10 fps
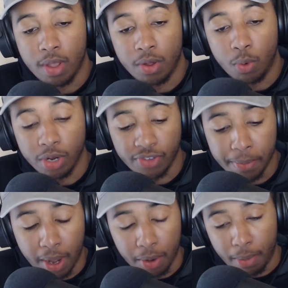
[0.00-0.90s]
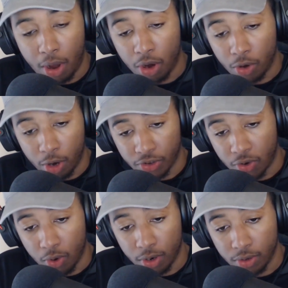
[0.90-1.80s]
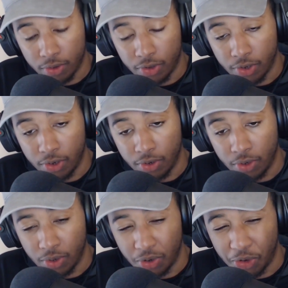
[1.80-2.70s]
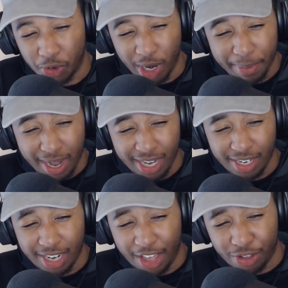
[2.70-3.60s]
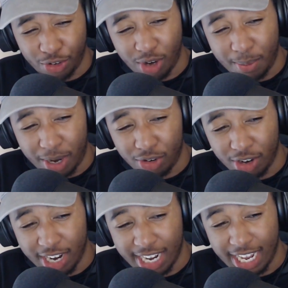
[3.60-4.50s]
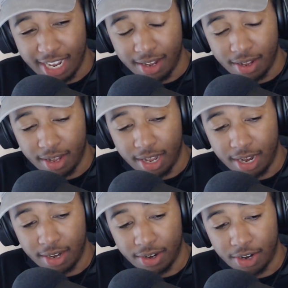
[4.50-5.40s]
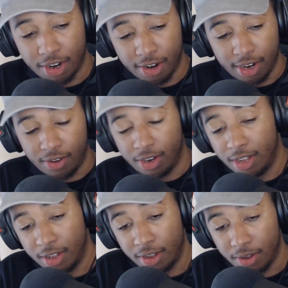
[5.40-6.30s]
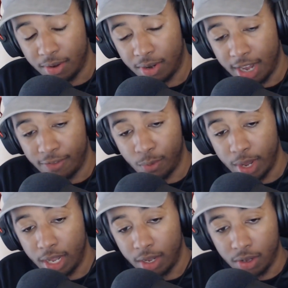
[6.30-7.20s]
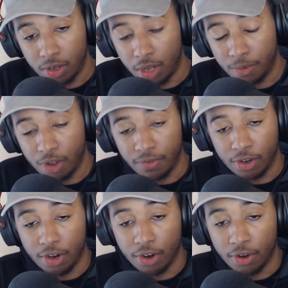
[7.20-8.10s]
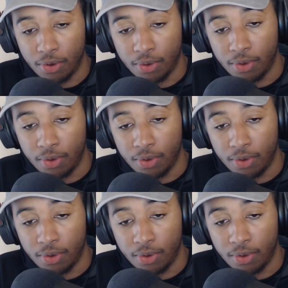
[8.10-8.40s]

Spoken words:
Warriors inbound the ball cross court to Draymond, either Draymond or Iggy, and Curry on the left wing comes off a curl